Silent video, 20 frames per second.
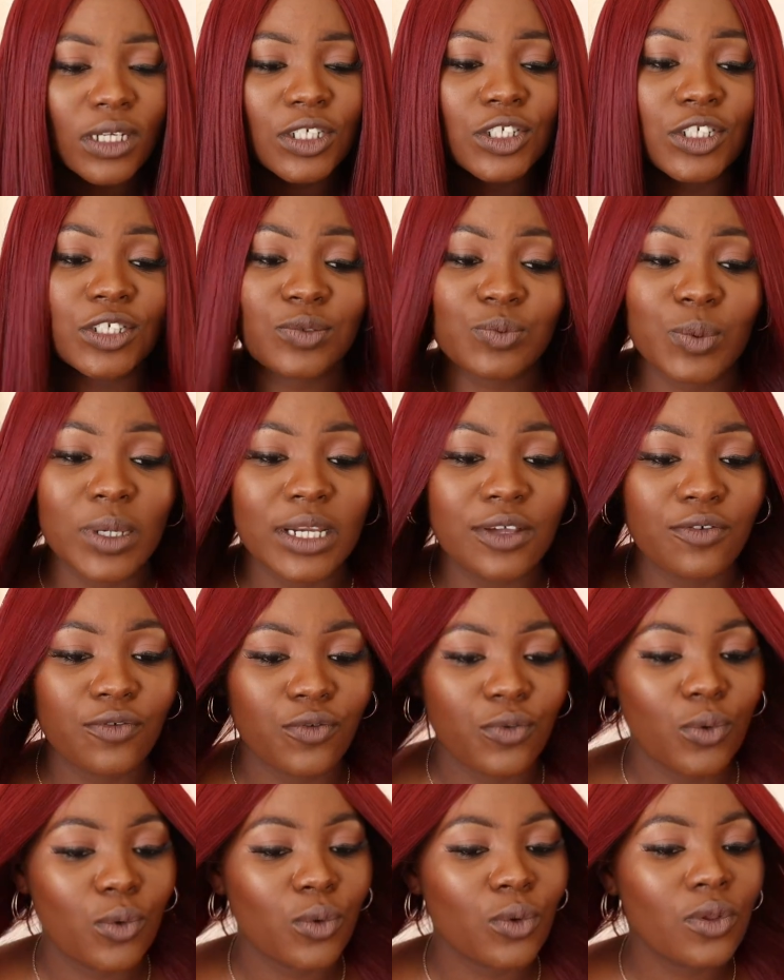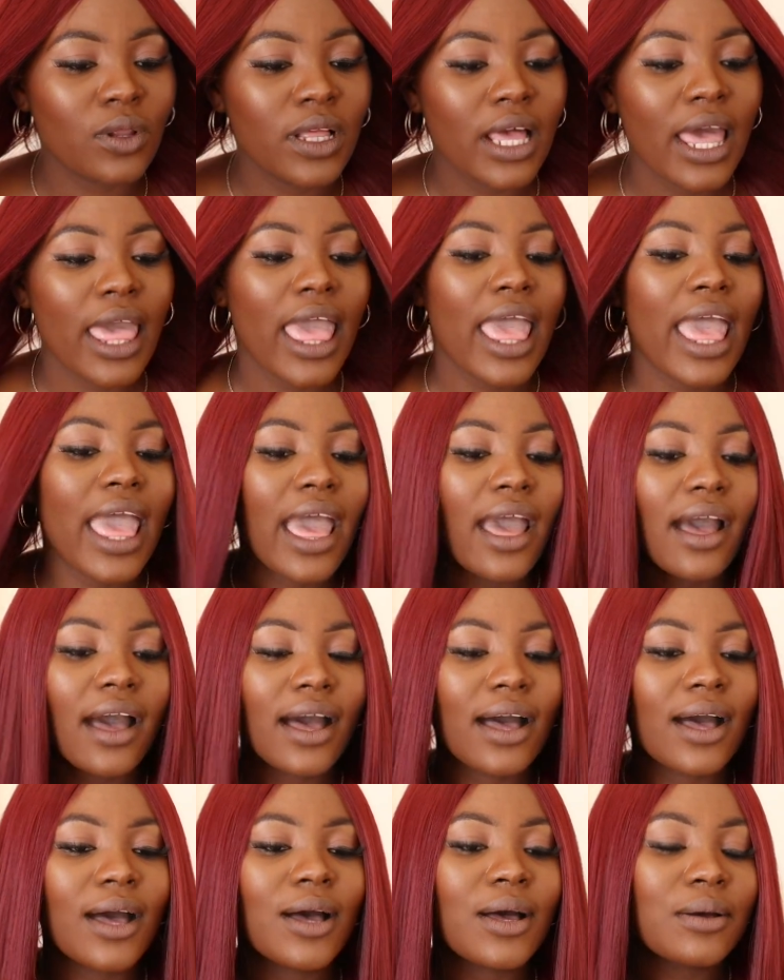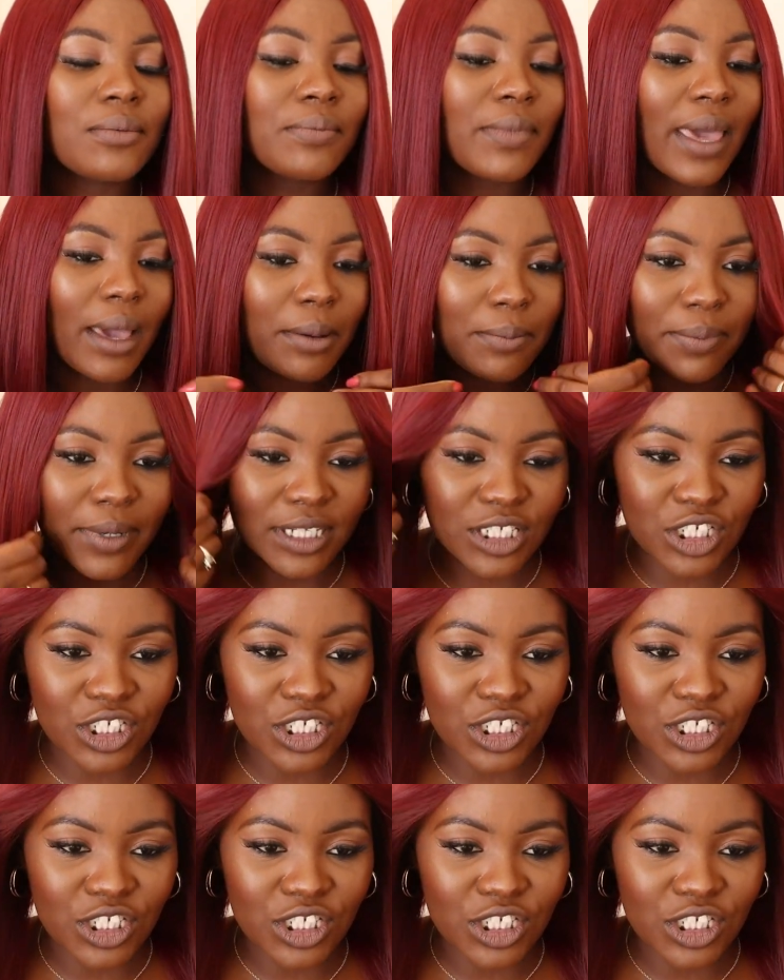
She's really full, but